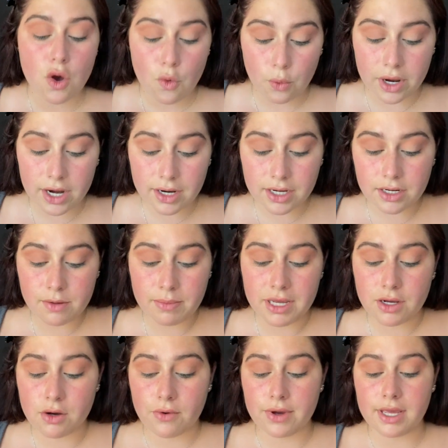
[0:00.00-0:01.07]
We are going to be
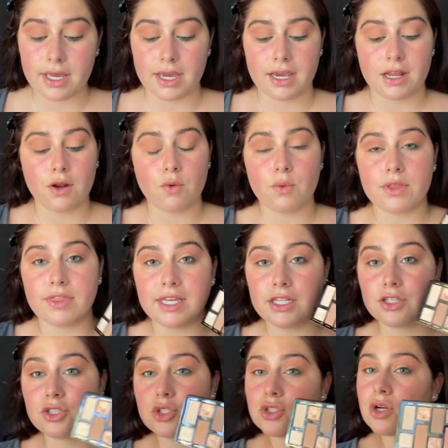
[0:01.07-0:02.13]
going in with the
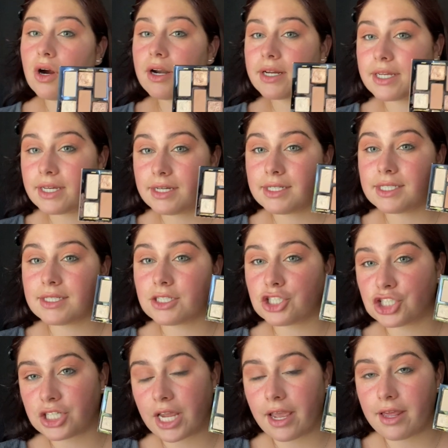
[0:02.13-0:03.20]
darkest
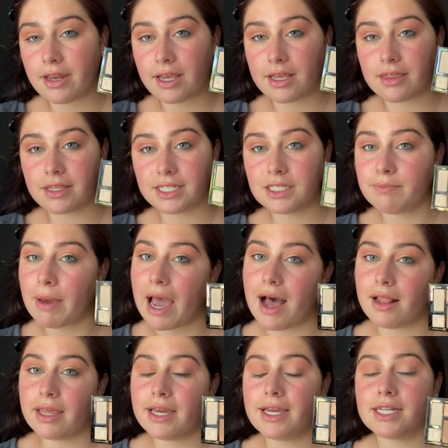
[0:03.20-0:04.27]
shade in this
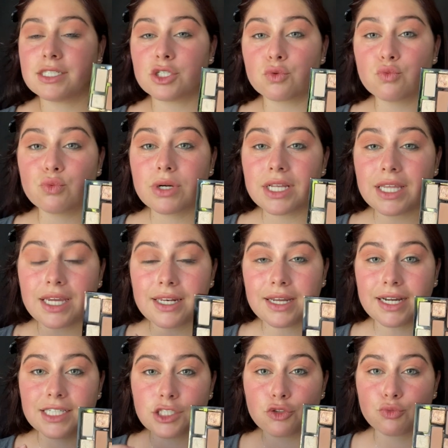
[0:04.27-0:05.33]
palette. It's a really
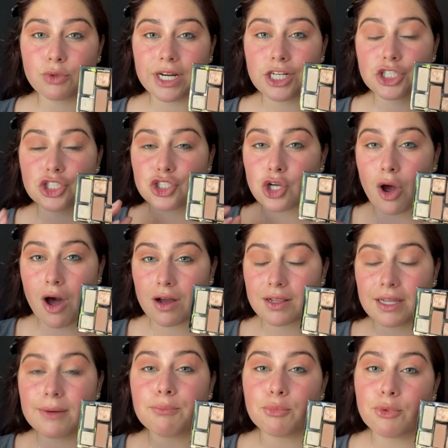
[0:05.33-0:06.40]
nice rich
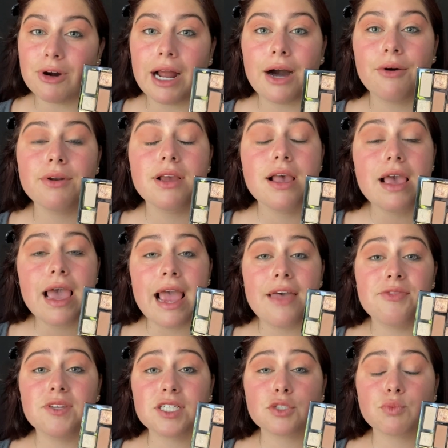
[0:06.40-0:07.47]
chocolate brown,
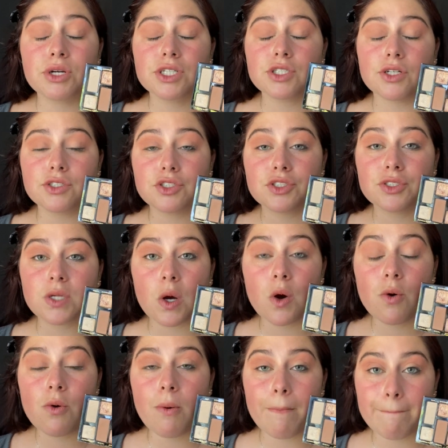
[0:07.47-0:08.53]
and this works on
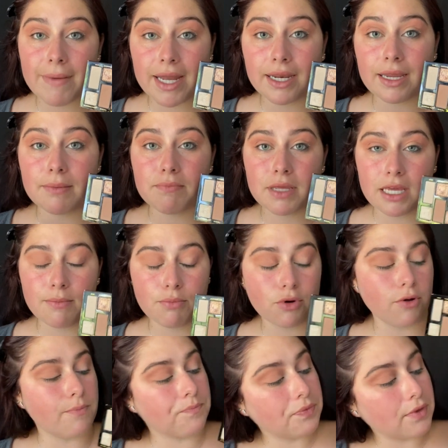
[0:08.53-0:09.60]
so many people.